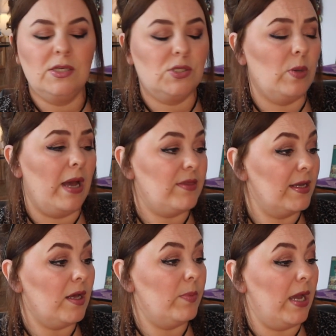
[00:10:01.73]
So I
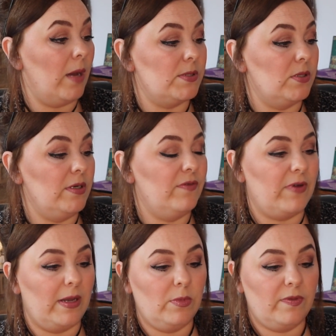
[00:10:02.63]
think I'll be absolutely
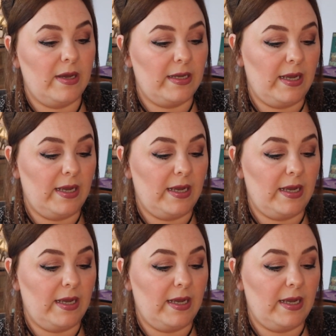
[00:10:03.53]
fine with that,